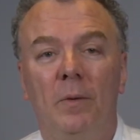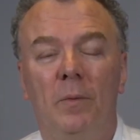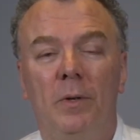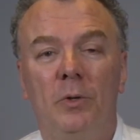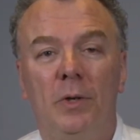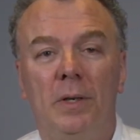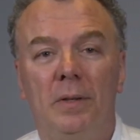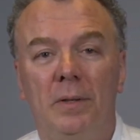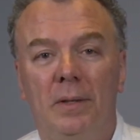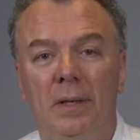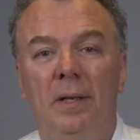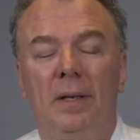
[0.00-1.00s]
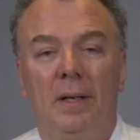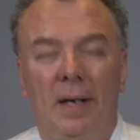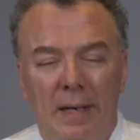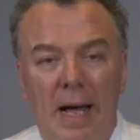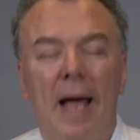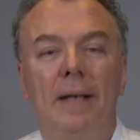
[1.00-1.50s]
which is
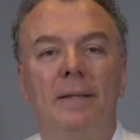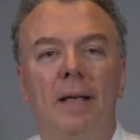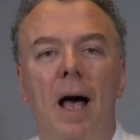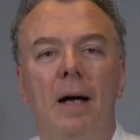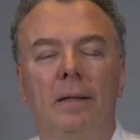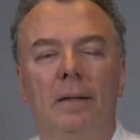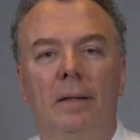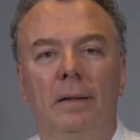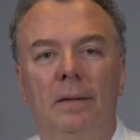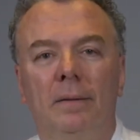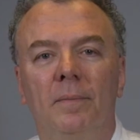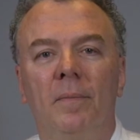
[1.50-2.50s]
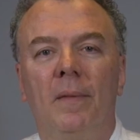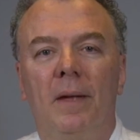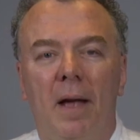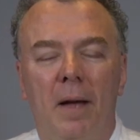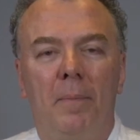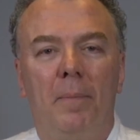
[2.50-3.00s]
an isako,
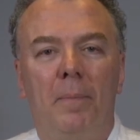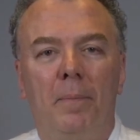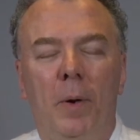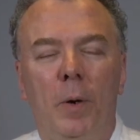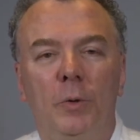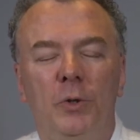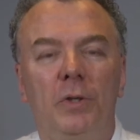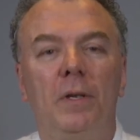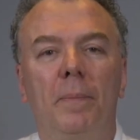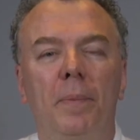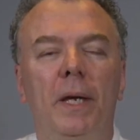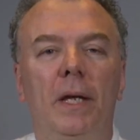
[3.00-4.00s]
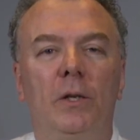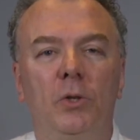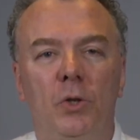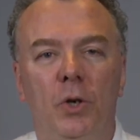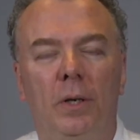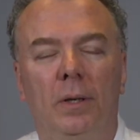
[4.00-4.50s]
a poached peach